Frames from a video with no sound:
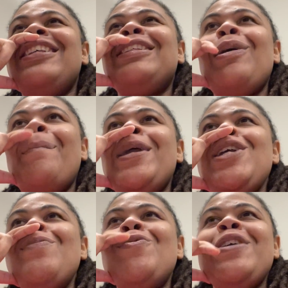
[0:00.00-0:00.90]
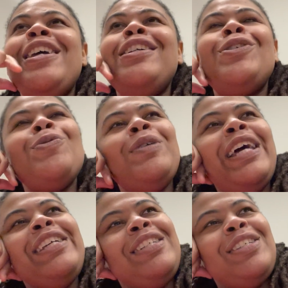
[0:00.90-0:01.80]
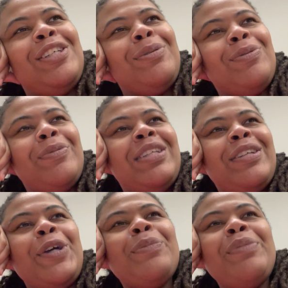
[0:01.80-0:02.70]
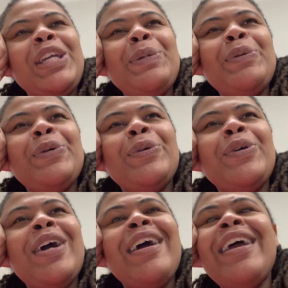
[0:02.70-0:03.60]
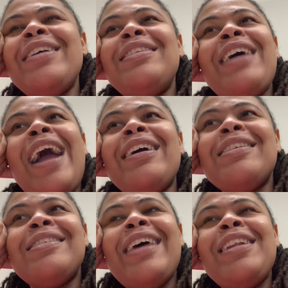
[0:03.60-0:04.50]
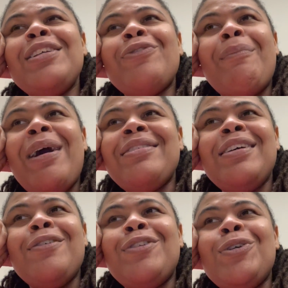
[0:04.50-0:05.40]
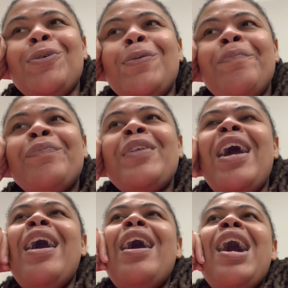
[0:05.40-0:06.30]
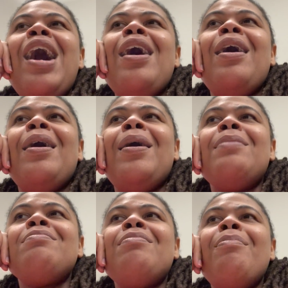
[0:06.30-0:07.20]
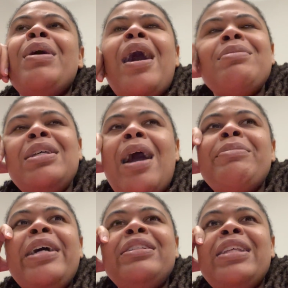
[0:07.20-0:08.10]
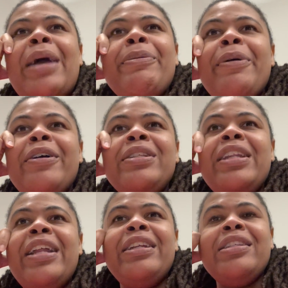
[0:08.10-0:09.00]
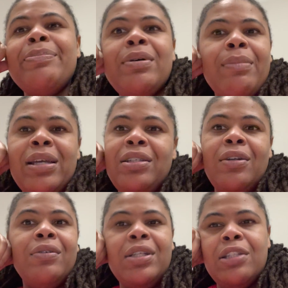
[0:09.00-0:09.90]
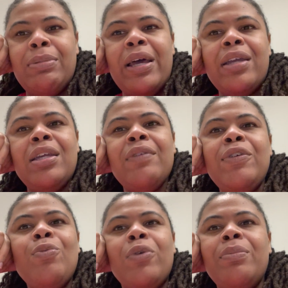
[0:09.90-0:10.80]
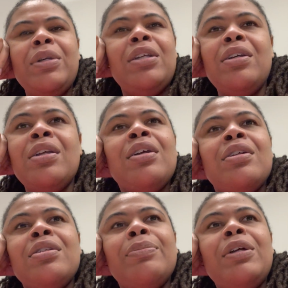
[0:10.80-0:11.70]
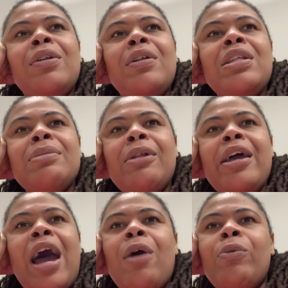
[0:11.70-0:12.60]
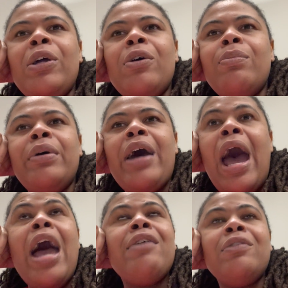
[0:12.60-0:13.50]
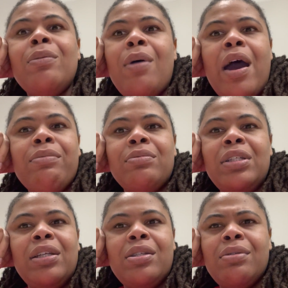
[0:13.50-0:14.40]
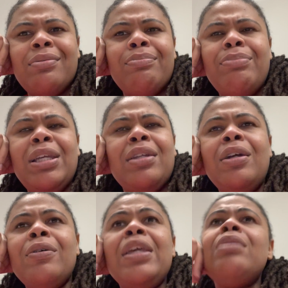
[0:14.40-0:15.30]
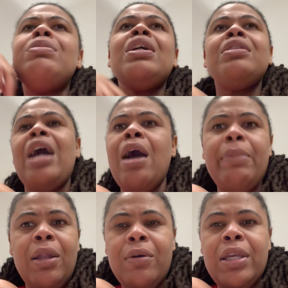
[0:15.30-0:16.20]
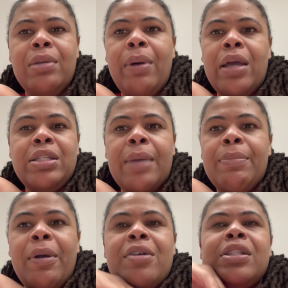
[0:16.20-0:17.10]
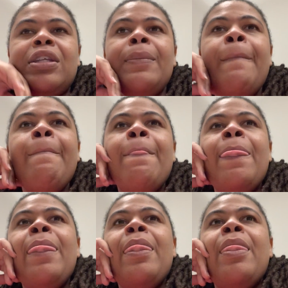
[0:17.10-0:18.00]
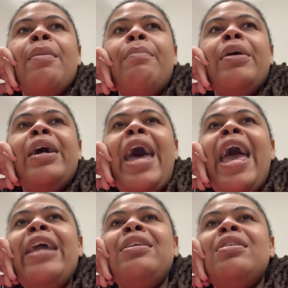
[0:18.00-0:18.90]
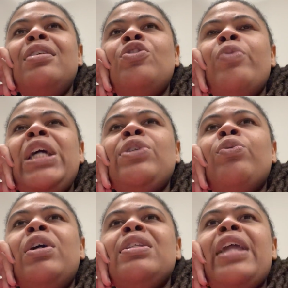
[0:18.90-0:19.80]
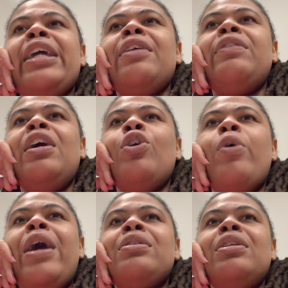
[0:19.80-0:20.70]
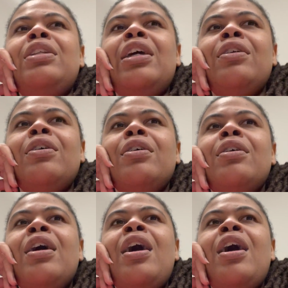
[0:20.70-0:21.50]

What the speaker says: some people get into relationships with certain people. And see, I can say this for myself too. But obviously I'm not the type of person that needs to put my shit on display. If you want me to put it on display, I will, but I have no problem just being low key because I'm a low key type of person. But Hattie's situation was like if they'll go out to dinner,